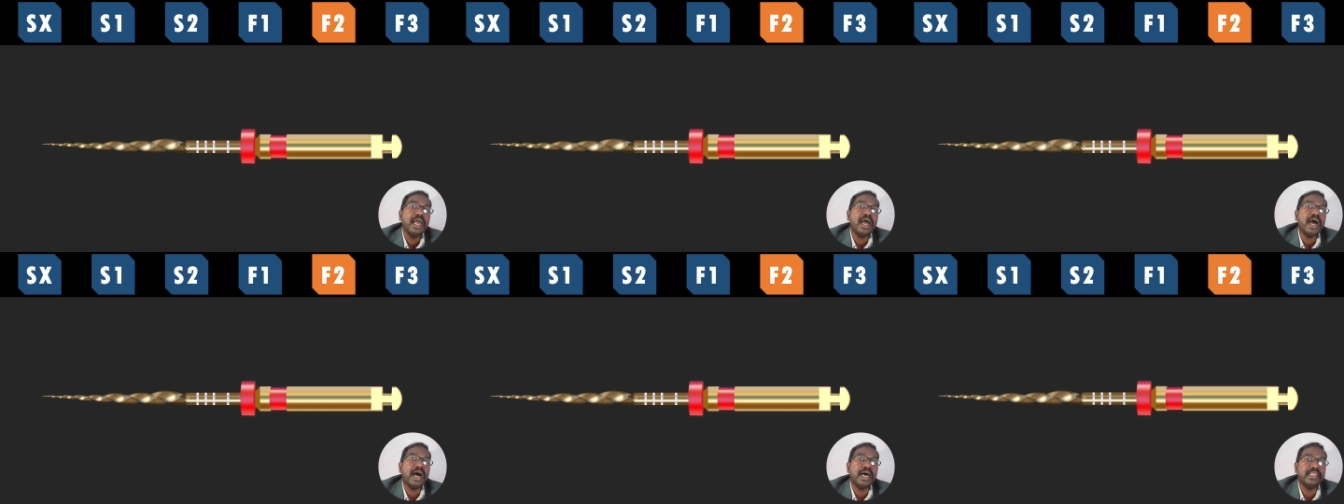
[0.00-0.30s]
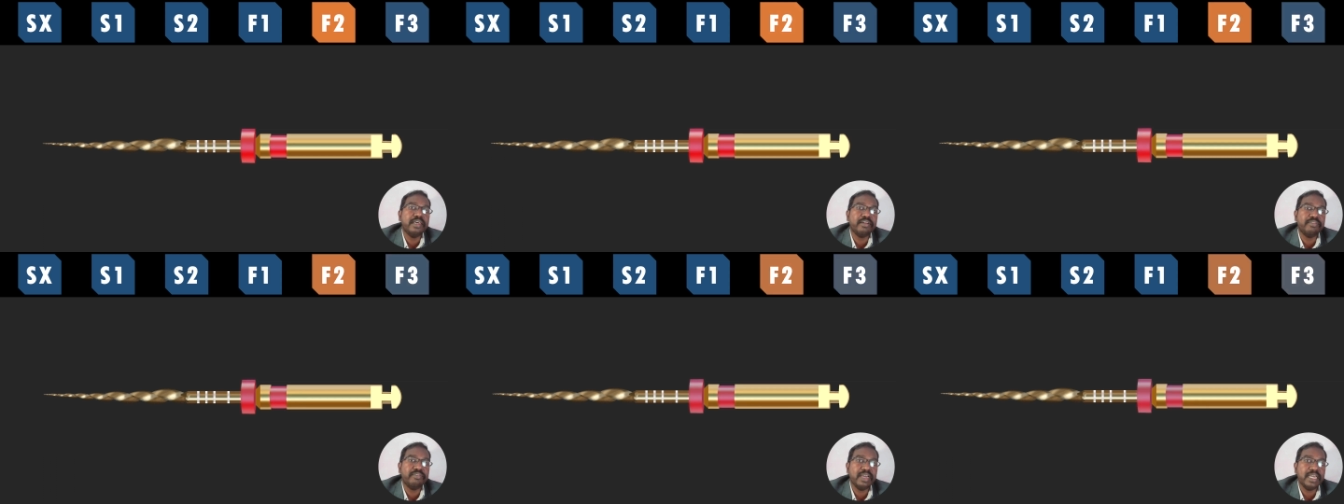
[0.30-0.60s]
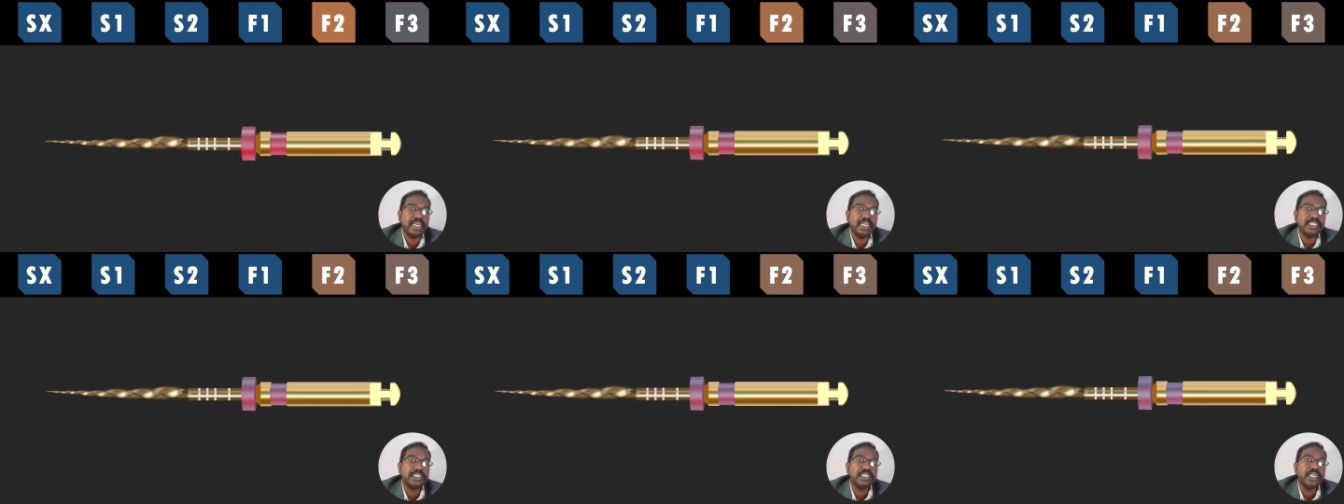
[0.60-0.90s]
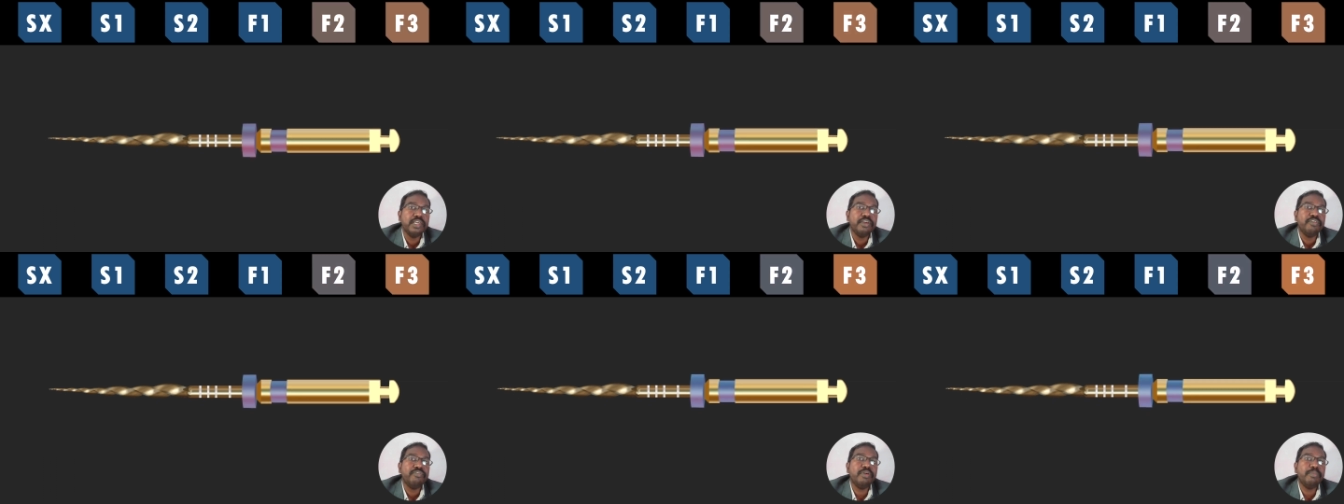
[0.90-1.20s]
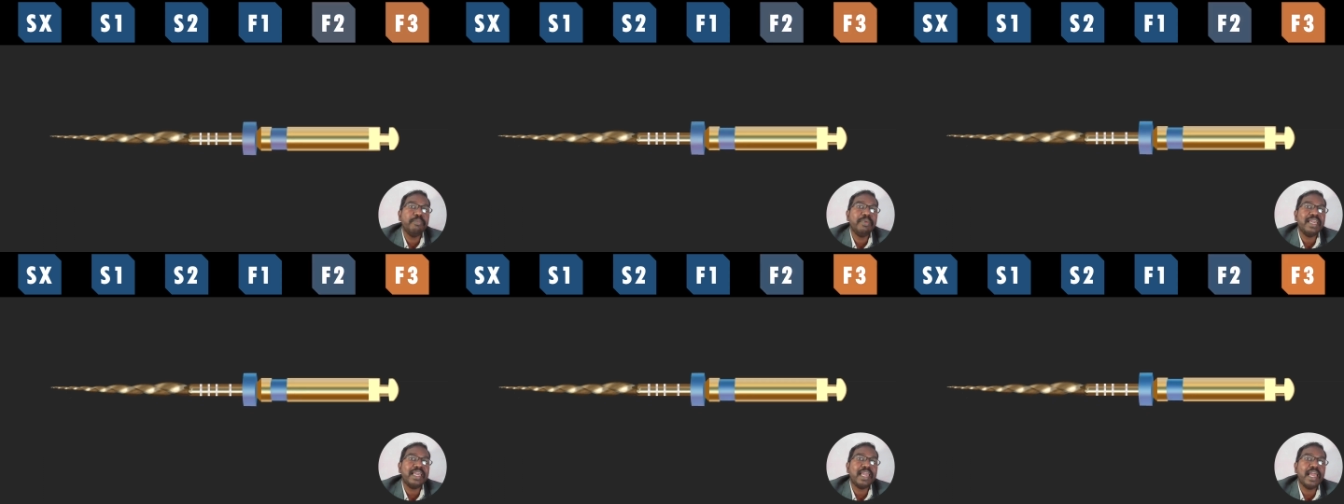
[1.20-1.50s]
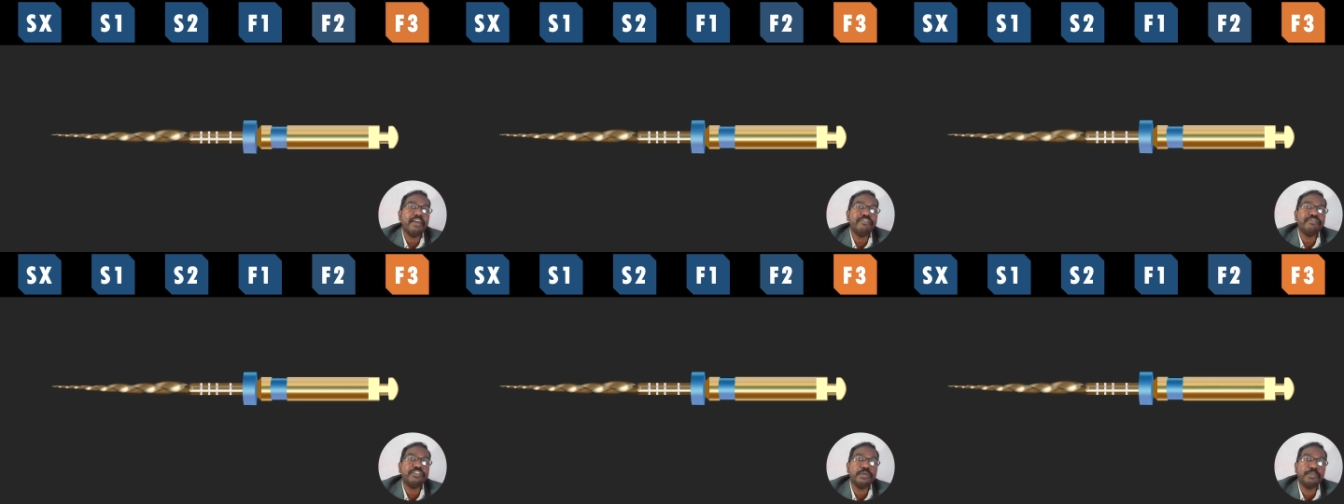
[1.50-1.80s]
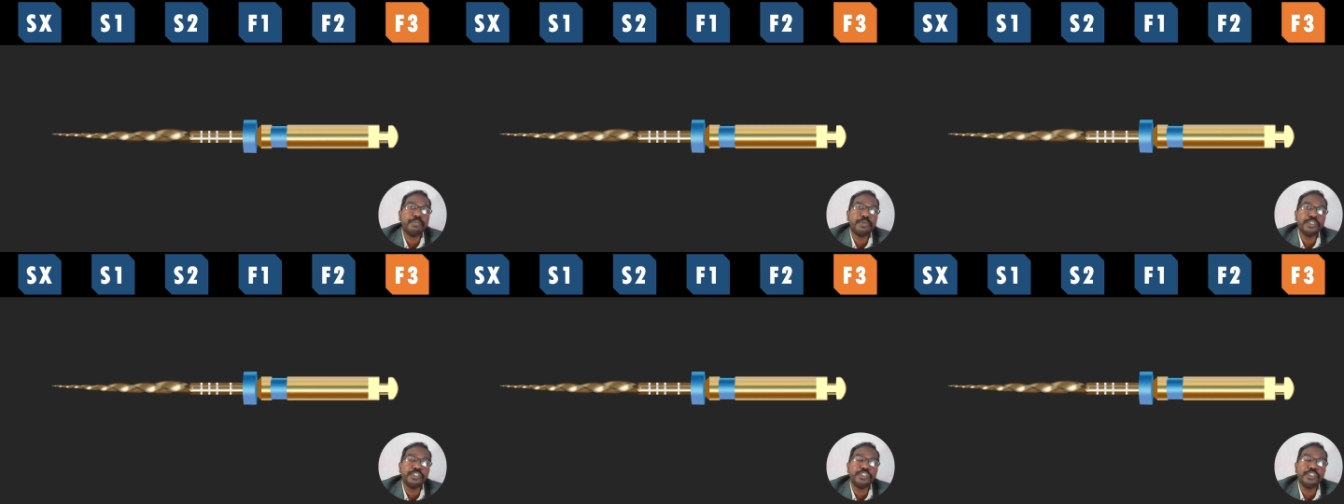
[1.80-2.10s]
otherwise we may have to
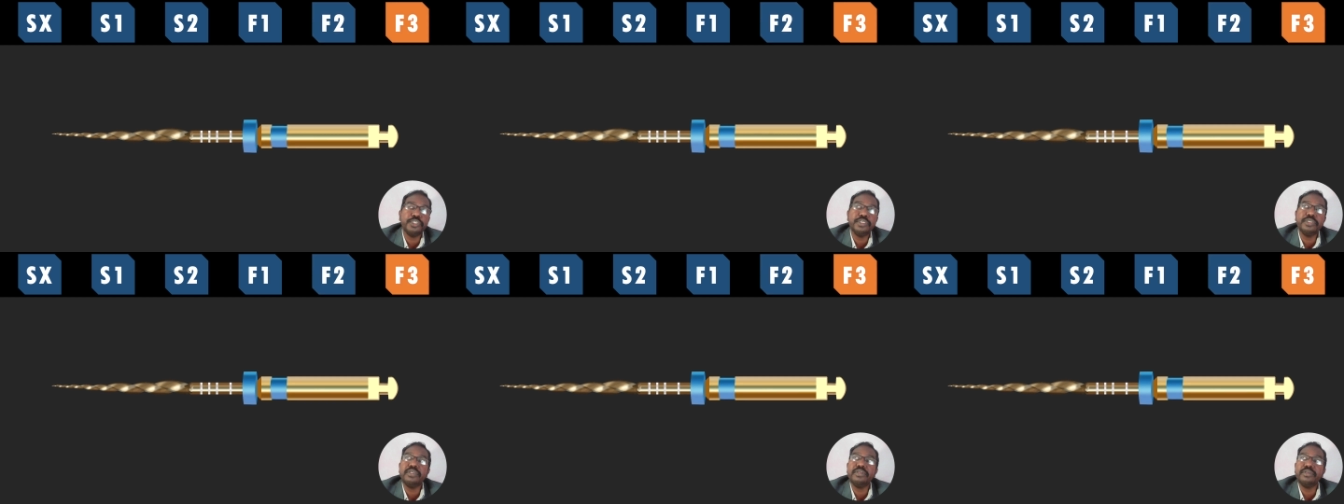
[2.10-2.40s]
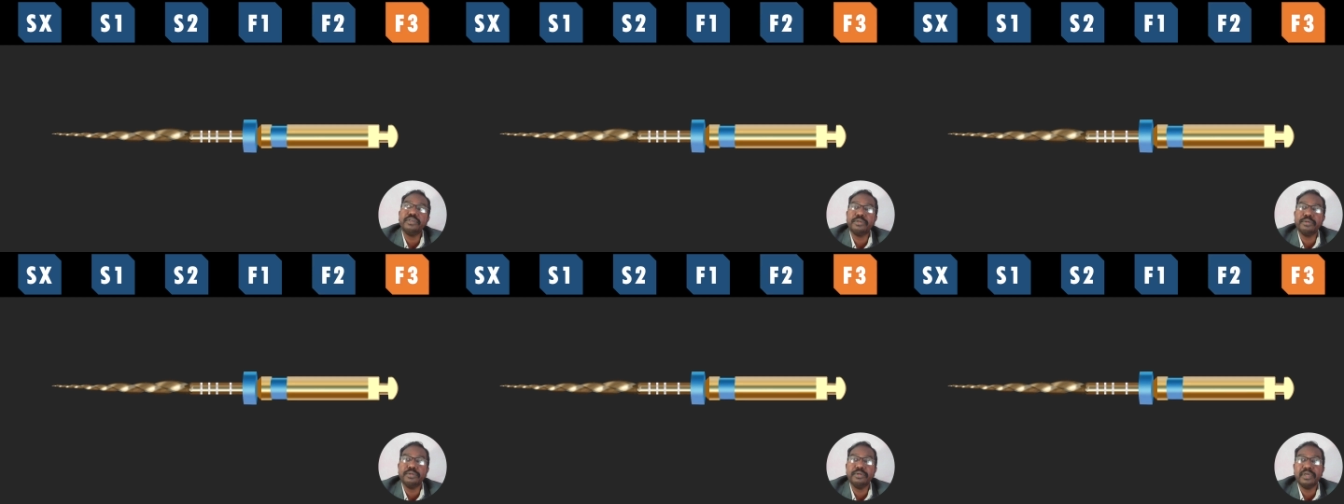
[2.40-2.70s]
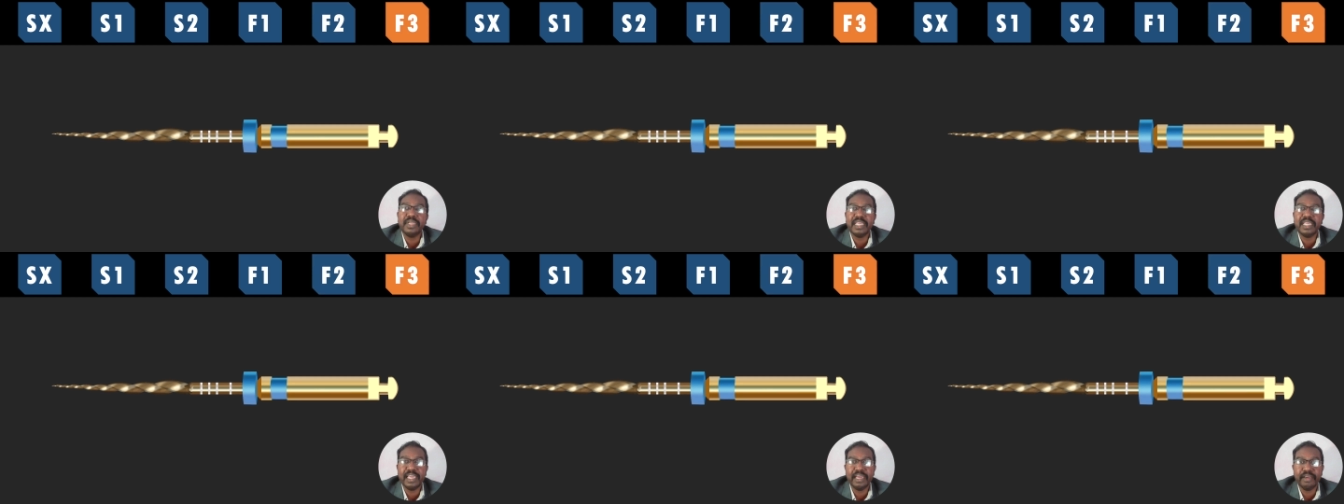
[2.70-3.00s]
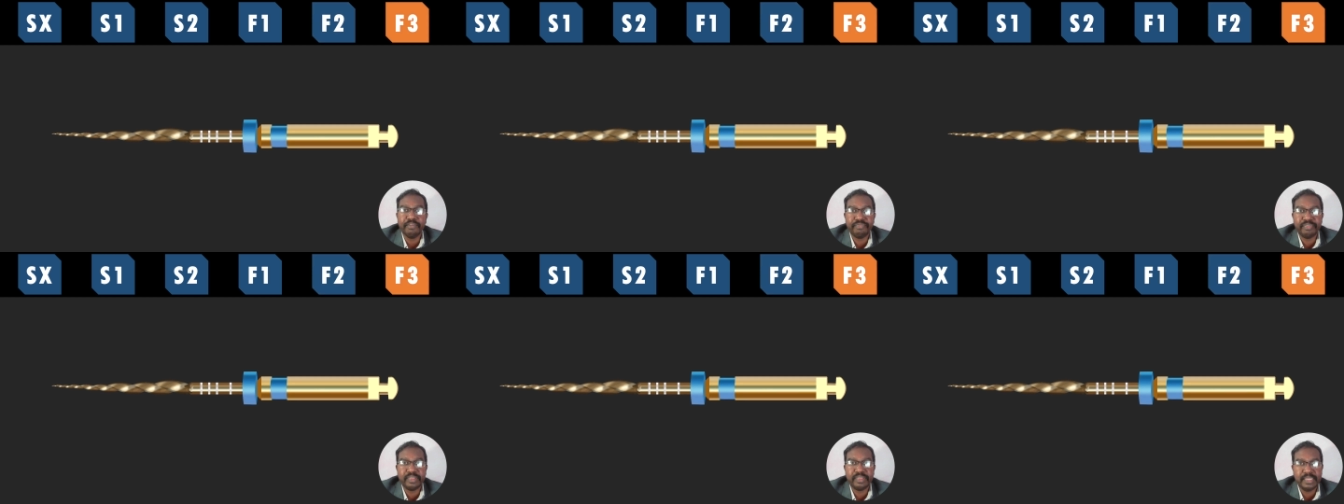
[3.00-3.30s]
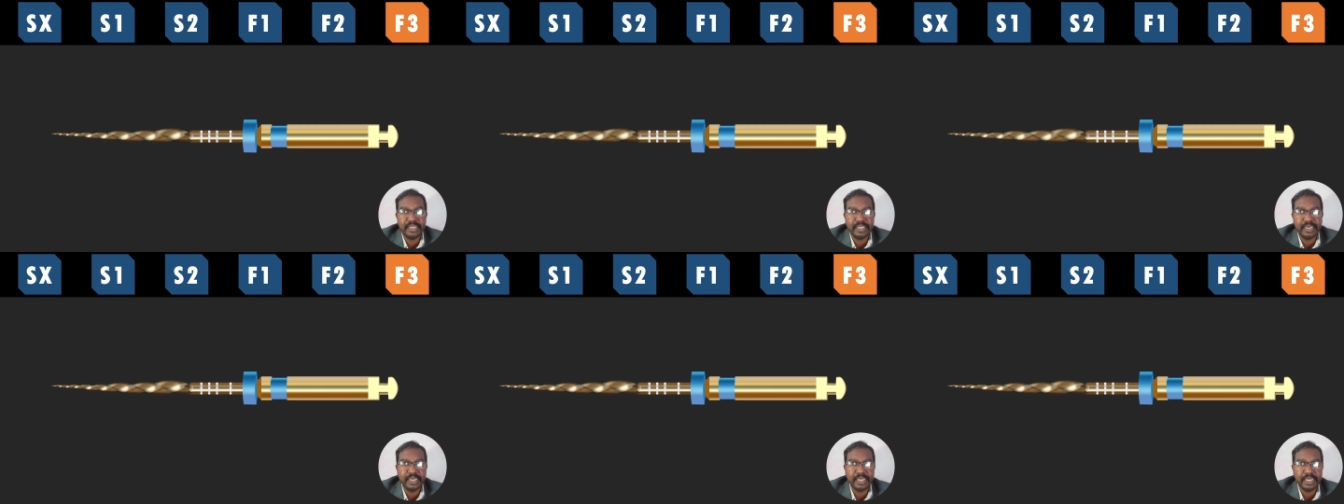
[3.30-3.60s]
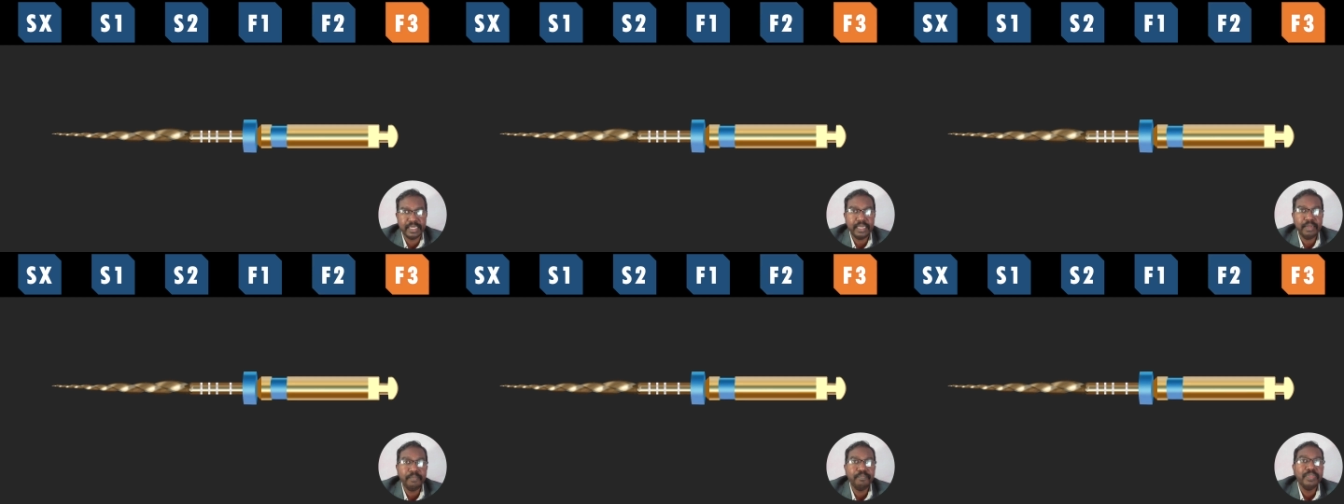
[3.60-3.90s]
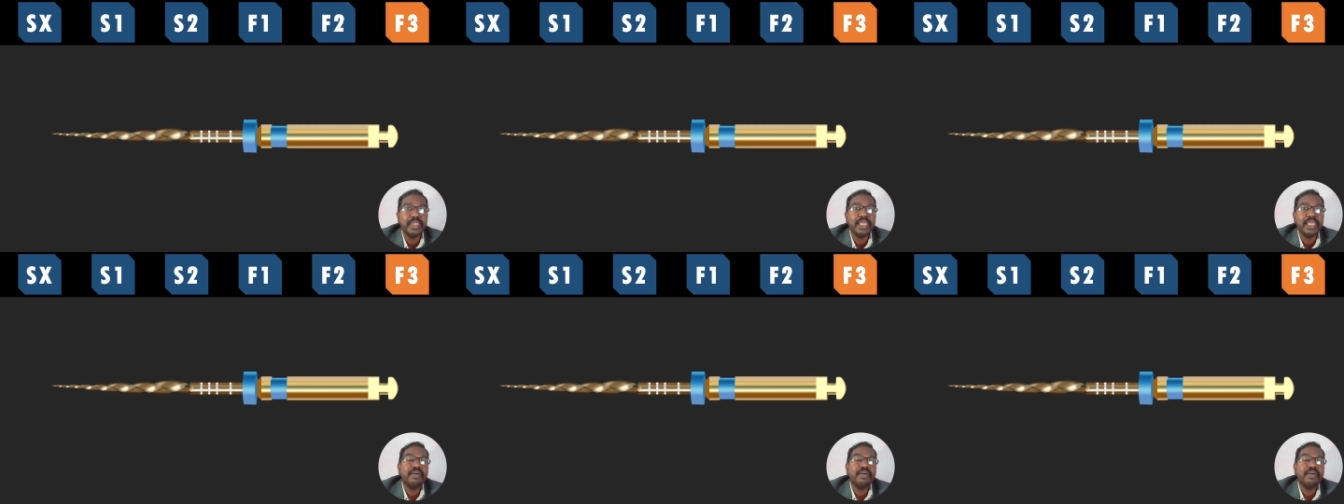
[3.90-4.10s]
proceed to F3